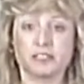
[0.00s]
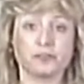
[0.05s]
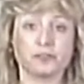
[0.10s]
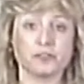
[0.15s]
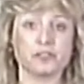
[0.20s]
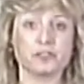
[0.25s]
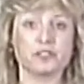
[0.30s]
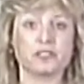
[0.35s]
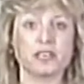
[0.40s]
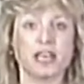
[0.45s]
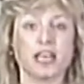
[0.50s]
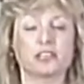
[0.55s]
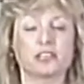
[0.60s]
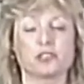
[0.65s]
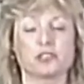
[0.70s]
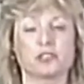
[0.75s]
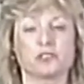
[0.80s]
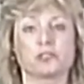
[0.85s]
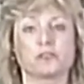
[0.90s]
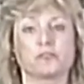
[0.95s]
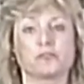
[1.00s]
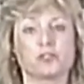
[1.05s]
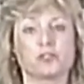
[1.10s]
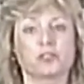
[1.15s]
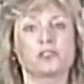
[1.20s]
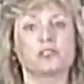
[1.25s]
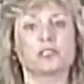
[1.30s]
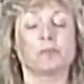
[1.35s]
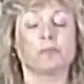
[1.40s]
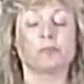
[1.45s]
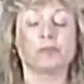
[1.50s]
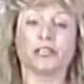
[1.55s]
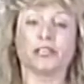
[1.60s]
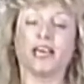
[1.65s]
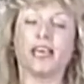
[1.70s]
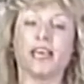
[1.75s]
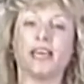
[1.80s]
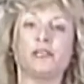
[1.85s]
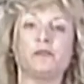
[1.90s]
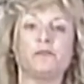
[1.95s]
different sections of just a
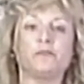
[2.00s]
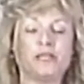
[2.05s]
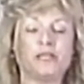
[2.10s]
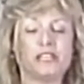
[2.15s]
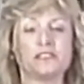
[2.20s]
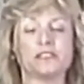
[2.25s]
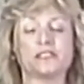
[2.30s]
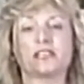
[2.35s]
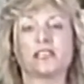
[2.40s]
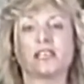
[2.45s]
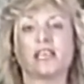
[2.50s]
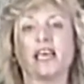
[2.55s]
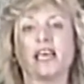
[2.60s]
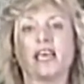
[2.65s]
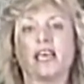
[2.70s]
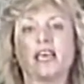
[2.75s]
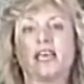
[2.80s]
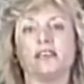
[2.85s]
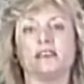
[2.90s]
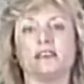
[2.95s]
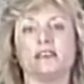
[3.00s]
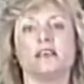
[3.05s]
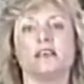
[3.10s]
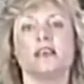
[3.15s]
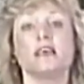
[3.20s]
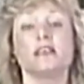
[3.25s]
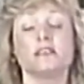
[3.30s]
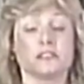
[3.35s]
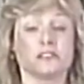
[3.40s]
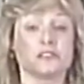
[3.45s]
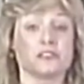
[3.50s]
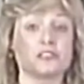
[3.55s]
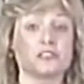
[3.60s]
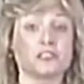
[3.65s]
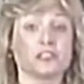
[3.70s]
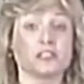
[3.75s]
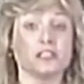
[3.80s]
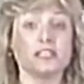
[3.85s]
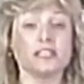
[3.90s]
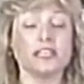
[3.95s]
plain piece of cane that's
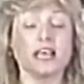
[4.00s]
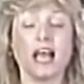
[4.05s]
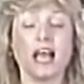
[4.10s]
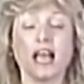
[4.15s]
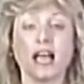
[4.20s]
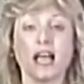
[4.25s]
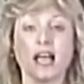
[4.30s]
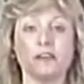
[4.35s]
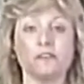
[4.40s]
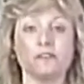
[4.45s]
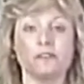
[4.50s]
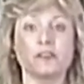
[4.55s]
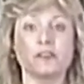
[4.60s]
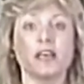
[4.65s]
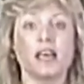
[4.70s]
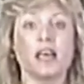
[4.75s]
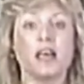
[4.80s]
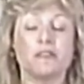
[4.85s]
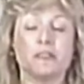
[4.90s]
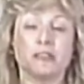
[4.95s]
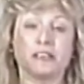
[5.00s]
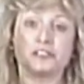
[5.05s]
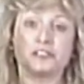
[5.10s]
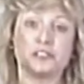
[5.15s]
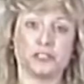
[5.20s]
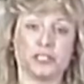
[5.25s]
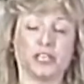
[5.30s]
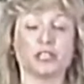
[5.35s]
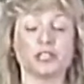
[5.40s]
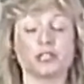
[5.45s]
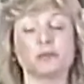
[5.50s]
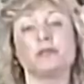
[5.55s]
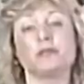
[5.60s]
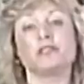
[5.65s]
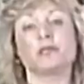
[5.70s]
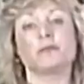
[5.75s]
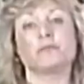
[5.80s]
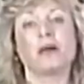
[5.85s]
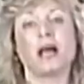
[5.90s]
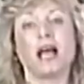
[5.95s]
still alive. They stick them
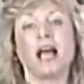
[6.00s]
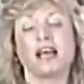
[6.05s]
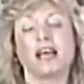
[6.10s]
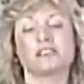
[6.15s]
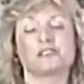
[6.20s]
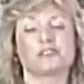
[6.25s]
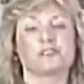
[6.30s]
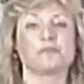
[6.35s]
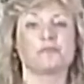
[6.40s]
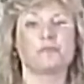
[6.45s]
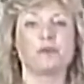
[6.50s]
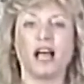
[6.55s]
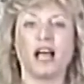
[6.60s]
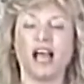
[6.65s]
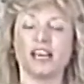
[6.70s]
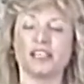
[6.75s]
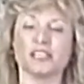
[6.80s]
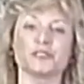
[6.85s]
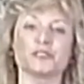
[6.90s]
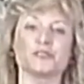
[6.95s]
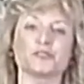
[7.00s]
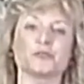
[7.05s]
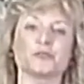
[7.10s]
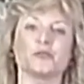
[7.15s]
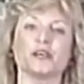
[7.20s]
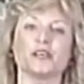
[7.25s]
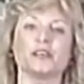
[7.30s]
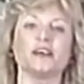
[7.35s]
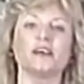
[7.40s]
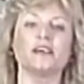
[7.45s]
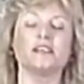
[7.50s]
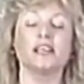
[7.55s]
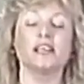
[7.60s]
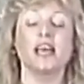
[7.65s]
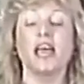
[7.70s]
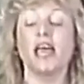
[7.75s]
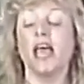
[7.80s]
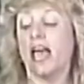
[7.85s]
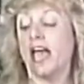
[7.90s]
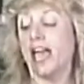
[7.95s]
into pots of potting soil,
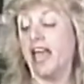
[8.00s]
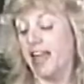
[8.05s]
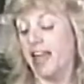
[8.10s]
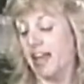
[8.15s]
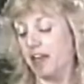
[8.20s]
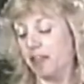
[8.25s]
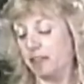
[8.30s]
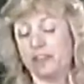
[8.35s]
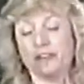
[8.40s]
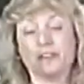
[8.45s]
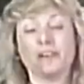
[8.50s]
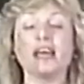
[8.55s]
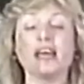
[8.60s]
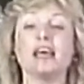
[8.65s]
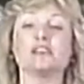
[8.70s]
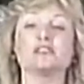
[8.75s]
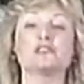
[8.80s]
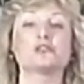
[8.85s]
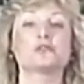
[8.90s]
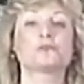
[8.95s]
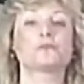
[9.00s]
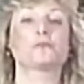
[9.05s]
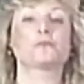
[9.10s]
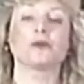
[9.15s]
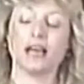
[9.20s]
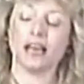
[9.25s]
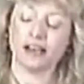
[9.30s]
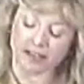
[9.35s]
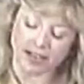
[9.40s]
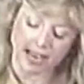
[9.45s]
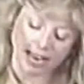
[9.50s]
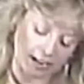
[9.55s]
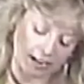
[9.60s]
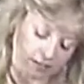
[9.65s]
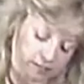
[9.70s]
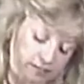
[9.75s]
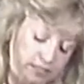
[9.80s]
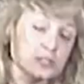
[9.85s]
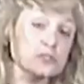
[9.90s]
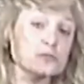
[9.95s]
and their heads sprout
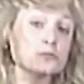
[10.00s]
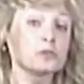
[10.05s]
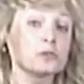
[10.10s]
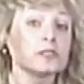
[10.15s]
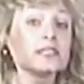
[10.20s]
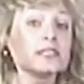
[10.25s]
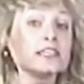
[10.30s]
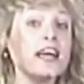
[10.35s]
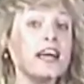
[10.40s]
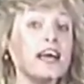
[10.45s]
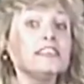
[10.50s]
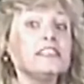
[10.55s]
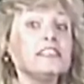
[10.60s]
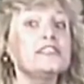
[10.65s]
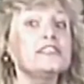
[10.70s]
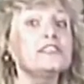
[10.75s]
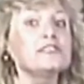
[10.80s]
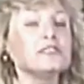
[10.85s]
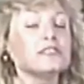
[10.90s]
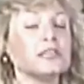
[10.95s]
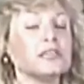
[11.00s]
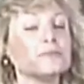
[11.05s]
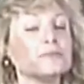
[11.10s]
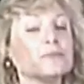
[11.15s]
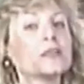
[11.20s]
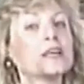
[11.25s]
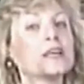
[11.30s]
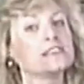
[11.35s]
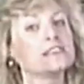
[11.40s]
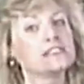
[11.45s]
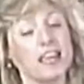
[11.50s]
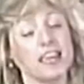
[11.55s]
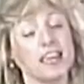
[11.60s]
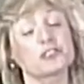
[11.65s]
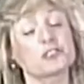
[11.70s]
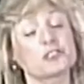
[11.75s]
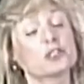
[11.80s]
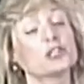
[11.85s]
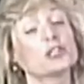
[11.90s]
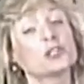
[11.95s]
out. It's really that easy. It
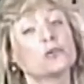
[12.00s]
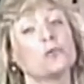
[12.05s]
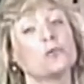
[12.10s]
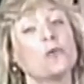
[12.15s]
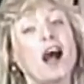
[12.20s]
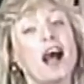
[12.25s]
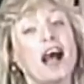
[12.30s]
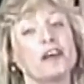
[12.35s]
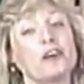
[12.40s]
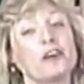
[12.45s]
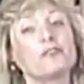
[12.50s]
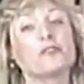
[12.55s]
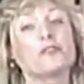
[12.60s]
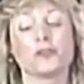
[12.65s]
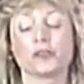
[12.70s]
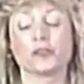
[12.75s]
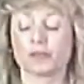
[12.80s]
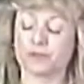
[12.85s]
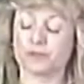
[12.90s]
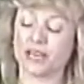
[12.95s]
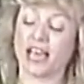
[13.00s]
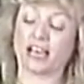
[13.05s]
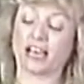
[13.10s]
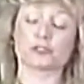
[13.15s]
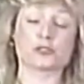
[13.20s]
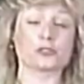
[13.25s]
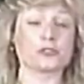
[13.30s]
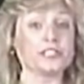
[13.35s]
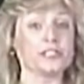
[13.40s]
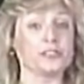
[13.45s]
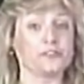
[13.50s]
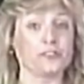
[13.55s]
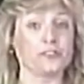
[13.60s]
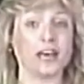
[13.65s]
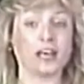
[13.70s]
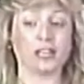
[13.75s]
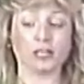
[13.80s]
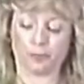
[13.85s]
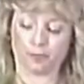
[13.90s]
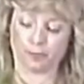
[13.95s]
takes a little while for them to actually
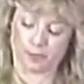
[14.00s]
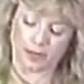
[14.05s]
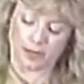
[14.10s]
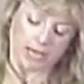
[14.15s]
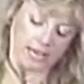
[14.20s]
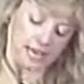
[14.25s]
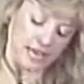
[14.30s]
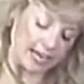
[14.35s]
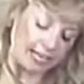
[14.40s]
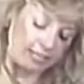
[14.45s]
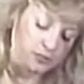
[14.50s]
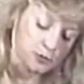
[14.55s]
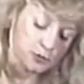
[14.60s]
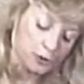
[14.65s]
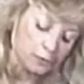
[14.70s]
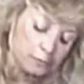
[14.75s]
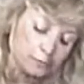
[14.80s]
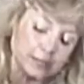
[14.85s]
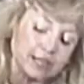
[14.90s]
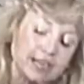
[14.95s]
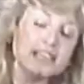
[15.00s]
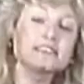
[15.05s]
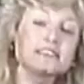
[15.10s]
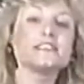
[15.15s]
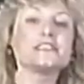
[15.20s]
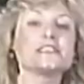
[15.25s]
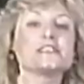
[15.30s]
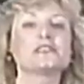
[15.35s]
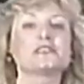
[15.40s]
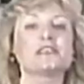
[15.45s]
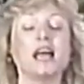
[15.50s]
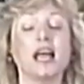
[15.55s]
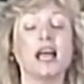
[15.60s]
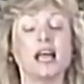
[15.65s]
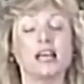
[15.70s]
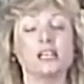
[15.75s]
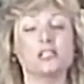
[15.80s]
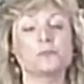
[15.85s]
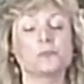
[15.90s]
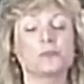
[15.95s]
develop into a plant this
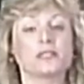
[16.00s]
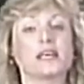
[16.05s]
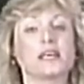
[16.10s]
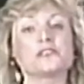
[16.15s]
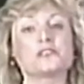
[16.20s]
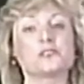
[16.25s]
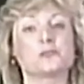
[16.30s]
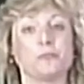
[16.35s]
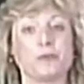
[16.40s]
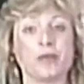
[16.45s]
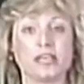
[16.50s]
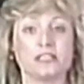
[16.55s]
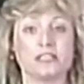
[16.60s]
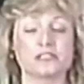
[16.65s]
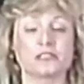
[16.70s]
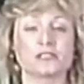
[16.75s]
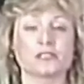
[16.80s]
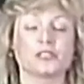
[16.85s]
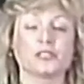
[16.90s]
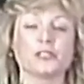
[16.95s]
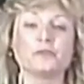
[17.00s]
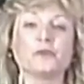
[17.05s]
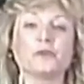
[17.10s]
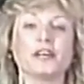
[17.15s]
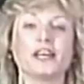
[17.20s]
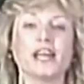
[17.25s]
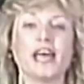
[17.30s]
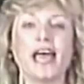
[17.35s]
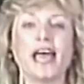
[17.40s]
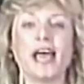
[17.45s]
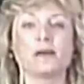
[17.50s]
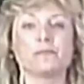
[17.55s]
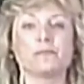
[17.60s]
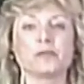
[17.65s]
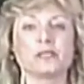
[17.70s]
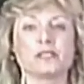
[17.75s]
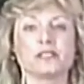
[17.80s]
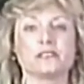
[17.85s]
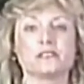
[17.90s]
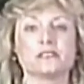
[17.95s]
size, but that's basically what
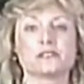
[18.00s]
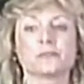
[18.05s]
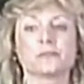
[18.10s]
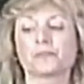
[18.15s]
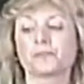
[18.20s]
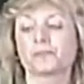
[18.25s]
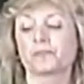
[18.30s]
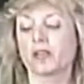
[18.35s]
happens.